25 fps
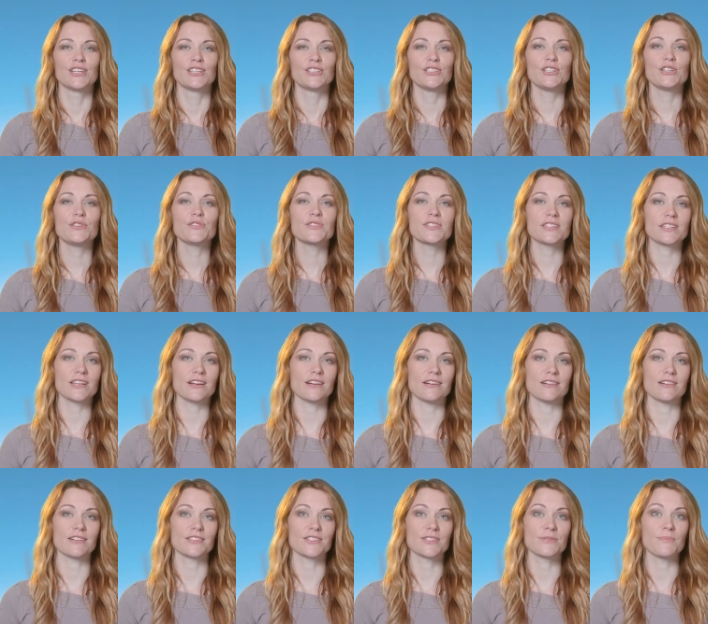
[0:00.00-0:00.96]
New
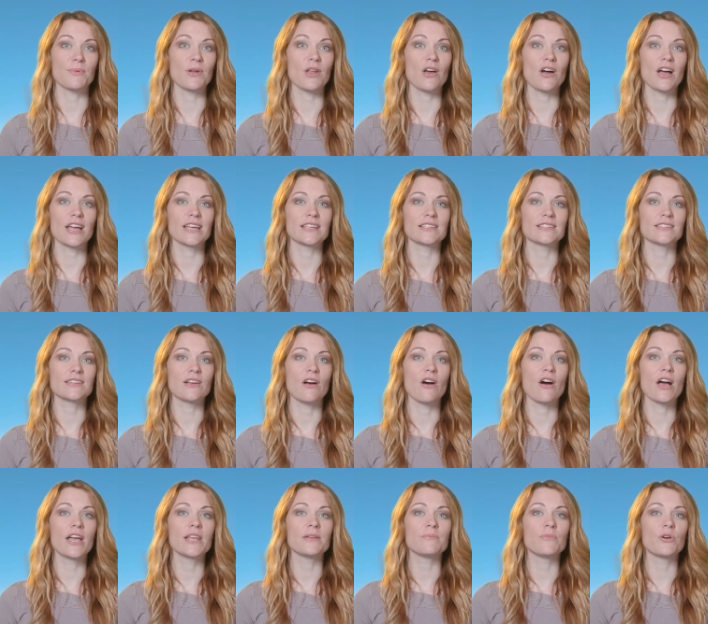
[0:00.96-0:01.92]
Star are suppliers to
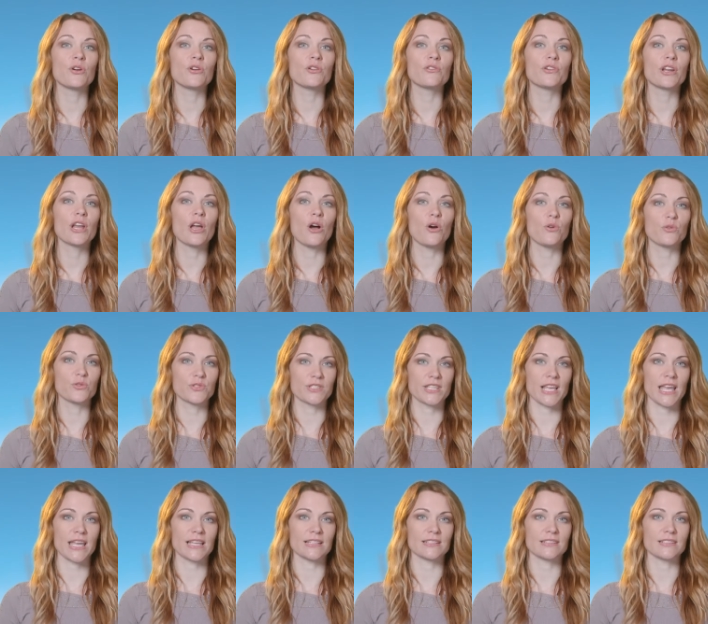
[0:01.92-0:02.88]
ironmongery
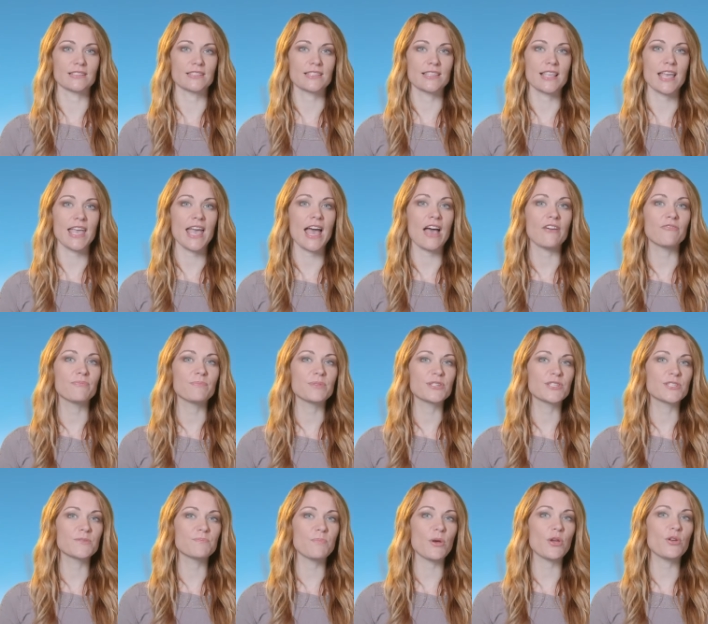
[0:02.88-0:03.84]
wholesalers. They have
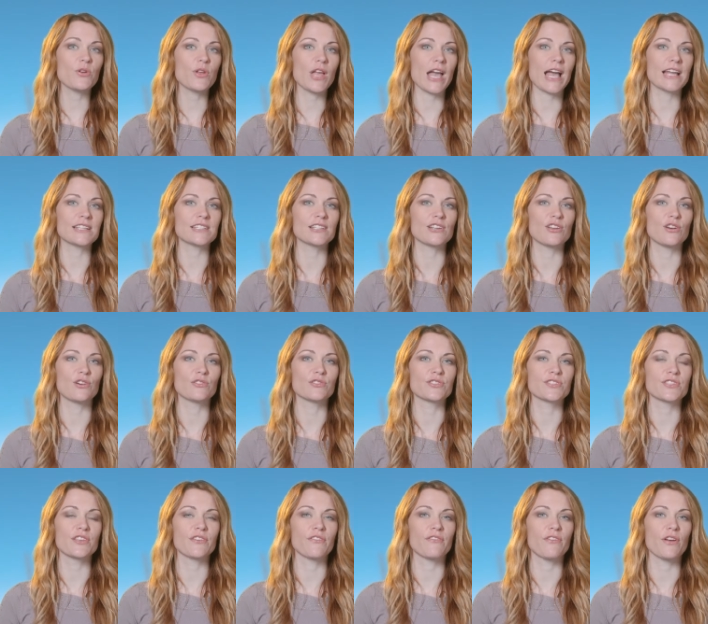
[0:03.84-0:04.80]
bespoke
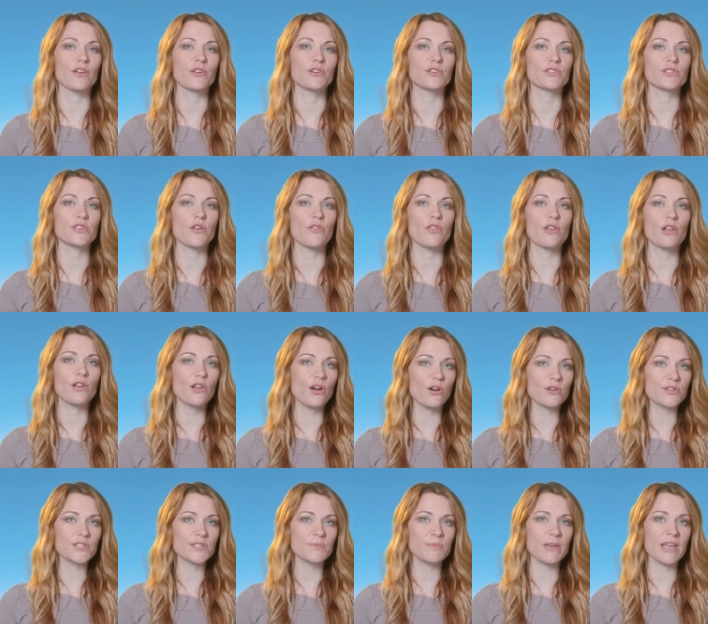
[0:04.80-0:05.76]
catalogues that focus on the
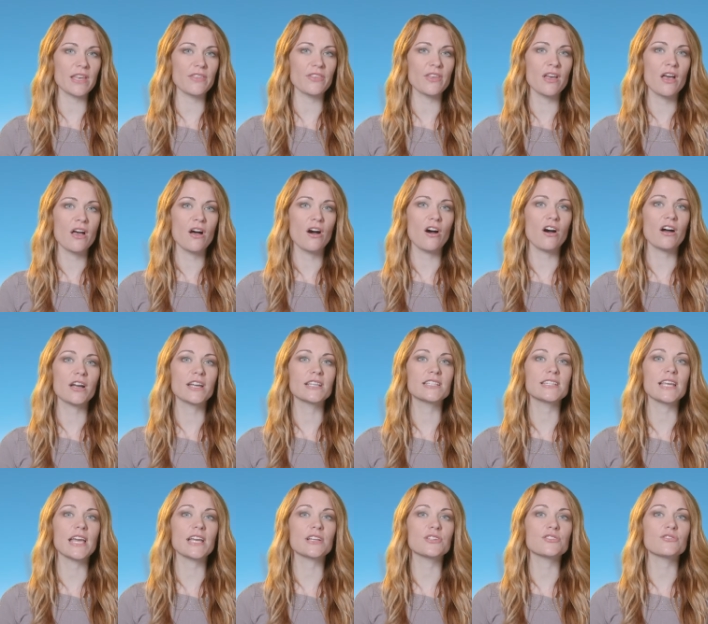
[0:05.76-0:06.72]
locksmith,
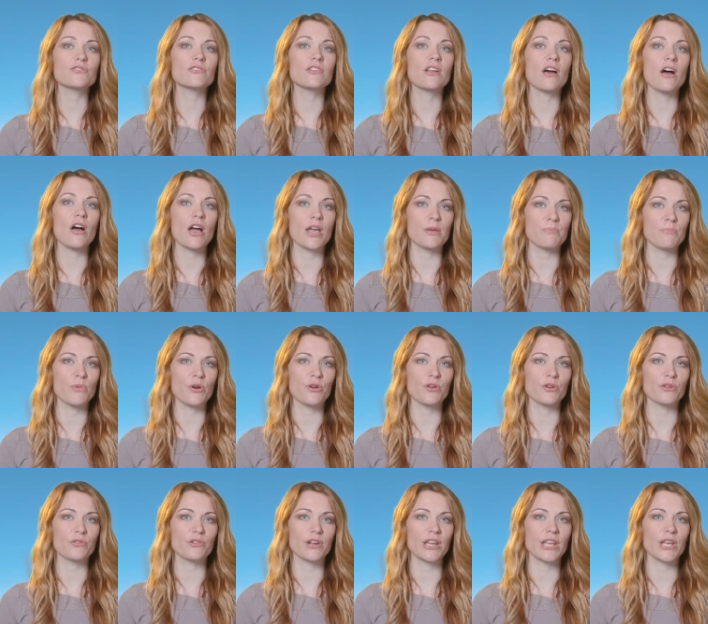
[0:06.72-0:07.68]
architectural,
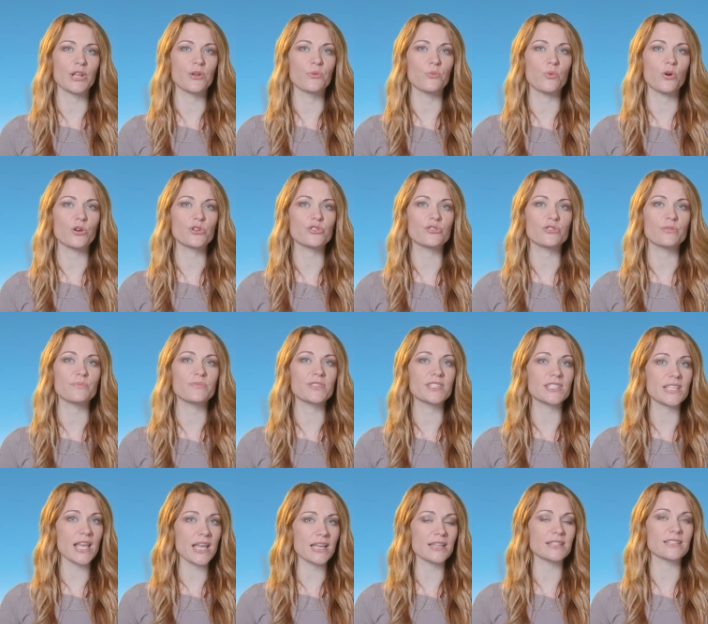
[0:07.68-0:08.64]
ironmongery and washroom
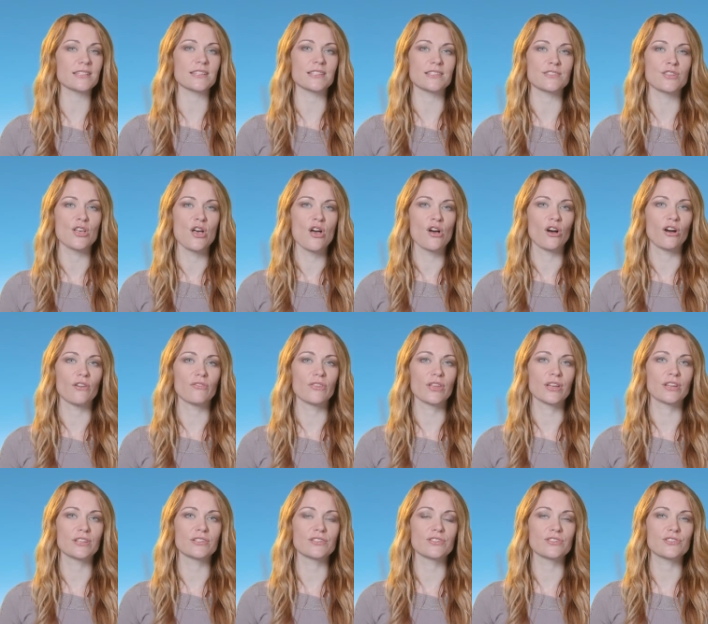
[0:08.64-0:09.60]
sectors of
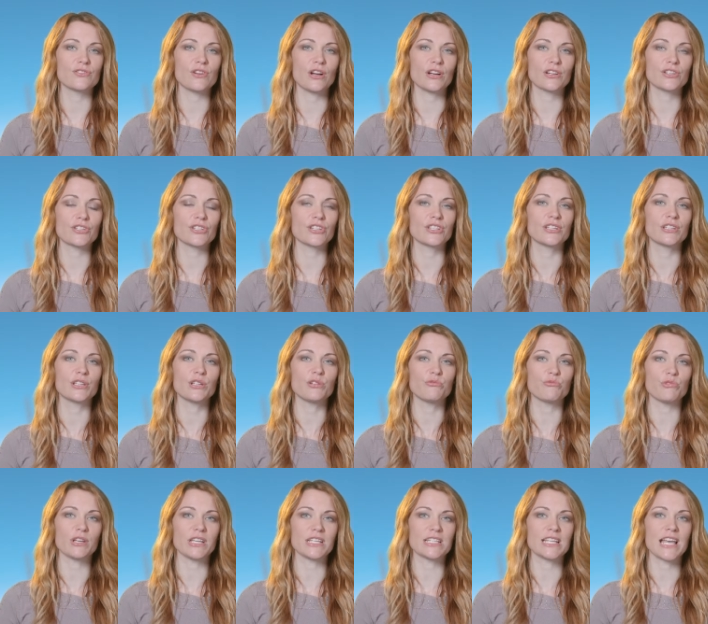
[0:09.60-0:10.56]
the construction
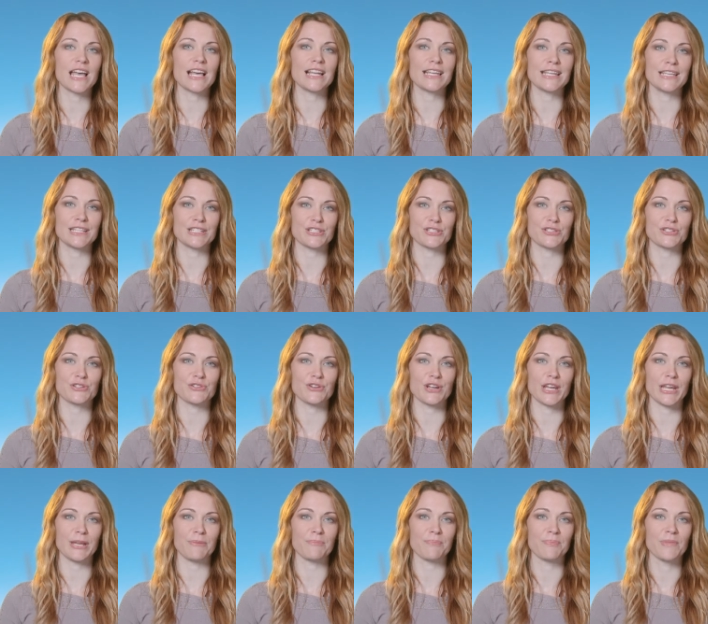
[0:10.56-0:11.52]
and retail
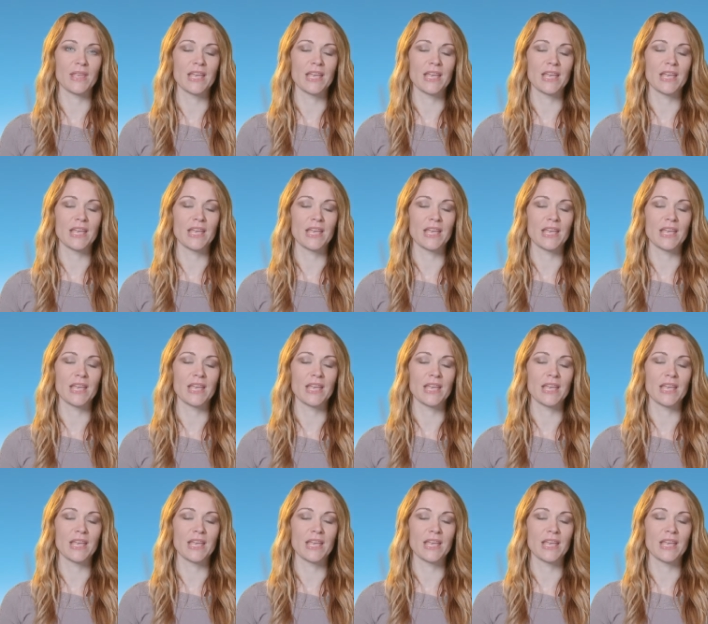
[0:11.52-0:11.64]
industry.